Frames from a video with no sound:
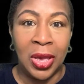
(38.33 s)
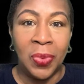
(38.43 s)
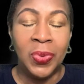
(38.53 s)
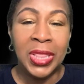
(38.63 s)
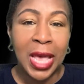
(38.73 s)

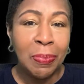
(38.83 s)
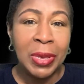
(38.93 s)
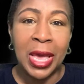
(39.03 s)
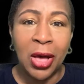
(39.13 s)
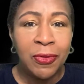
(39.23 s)
Would that be
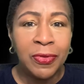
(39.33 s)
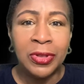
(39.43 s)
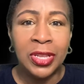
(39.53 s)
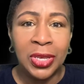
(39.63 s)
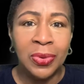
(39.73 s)
helpful
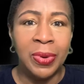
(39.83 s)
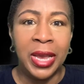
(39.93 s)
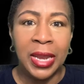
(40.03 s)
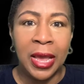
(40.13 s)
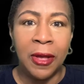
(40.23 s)
to you right
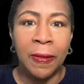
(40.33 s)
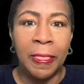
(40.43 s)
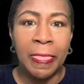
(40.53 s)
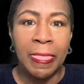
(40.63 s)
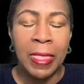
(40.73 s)
now?
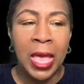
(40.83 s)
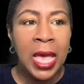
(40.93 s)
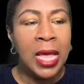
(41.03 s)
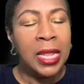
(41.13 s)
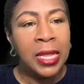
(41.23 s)

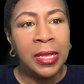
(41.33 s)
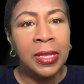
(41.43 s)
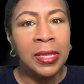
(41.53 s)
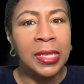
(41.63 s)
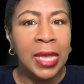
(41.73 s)

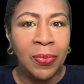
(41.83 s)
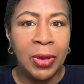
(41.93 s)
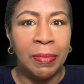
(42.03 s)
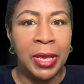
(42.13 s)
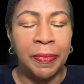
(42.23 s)
Stay with
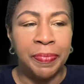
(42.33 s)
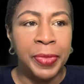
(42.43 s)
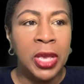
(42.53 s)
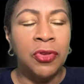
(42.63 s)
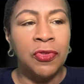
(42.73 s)
me.
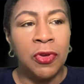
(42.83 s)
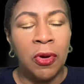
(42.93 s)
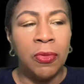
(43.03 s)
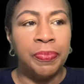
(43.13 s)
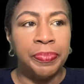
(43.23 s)

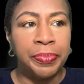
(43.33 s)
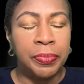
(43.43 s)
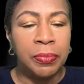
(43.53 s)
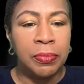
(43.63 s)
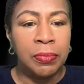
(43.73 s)
So,
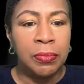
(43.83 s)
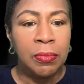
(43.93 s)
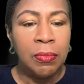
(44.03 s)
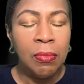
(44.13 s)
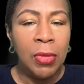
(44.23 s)

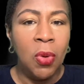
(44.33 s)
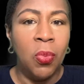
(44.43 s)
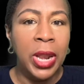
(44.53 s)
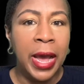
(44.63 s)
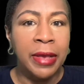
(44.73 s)

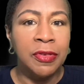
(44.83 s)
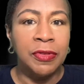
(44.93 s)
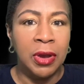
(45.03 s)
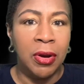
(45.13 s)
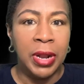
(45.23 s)
when I
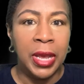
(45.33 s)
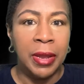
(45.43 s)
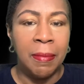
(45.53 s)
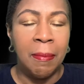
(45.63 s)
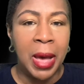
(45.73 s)
started
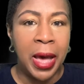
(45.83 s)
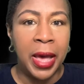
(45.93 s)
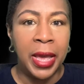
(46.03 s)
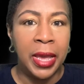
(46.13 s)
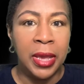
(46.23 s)

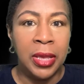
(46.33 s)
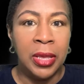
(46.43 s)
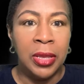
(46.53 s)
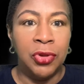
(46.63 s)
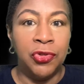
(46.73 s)
my
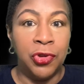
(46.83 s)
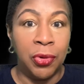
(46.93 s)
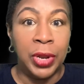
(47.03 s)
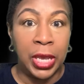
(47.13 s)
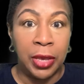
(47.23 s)

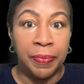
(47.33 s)
journey